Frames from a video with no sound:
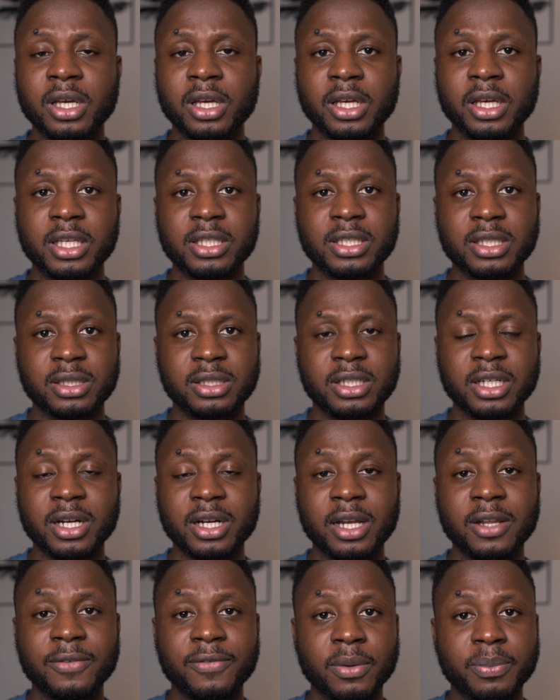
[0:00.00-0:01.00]
It's
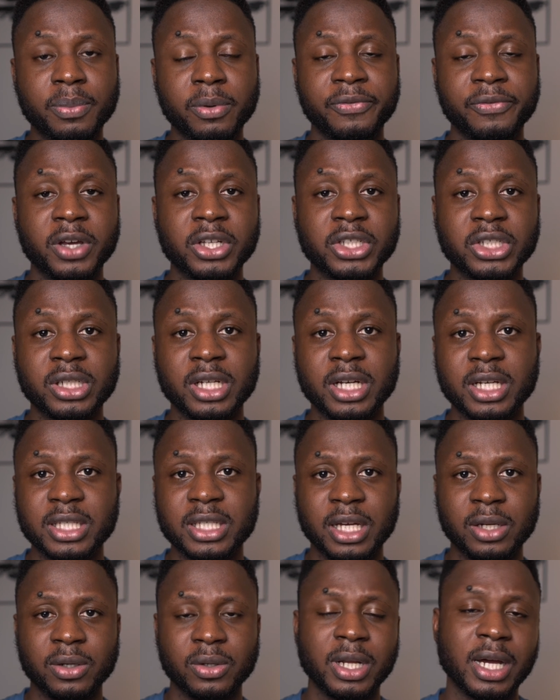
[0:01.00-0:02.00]
generally for professionals
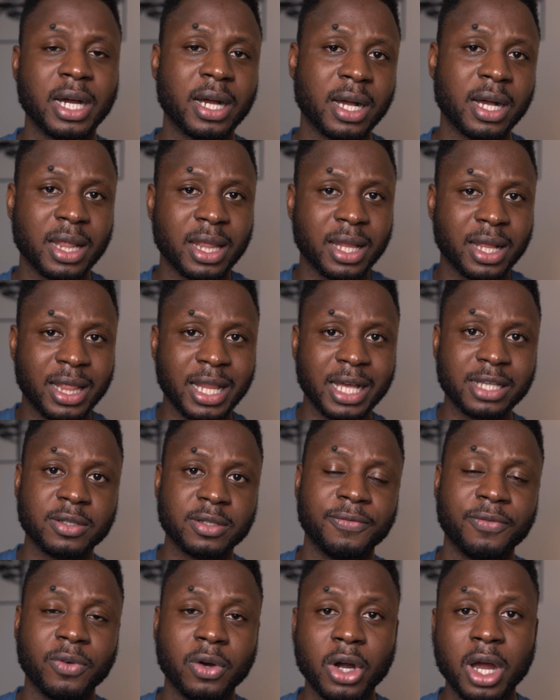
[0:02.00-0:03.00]
and other class
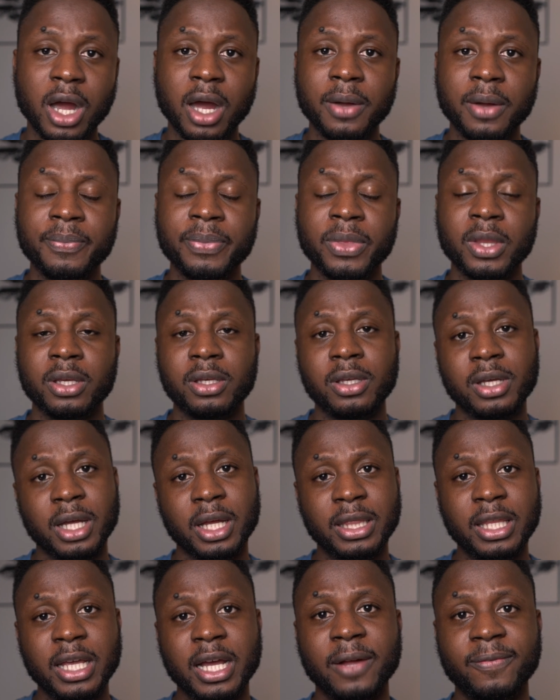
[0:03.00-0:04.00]
of worker. You can
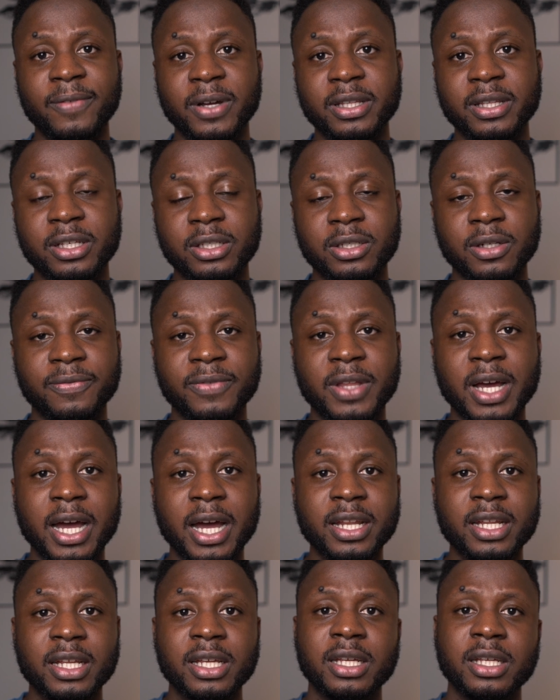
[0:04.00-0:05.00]
take advantage of
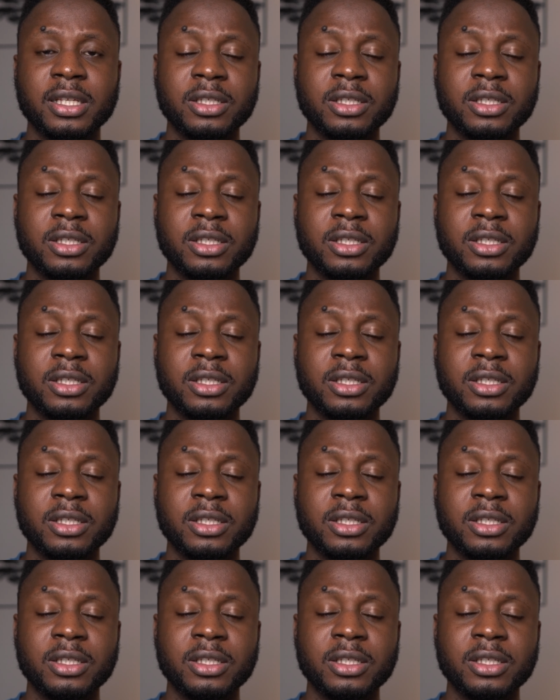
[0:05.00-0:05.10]
that.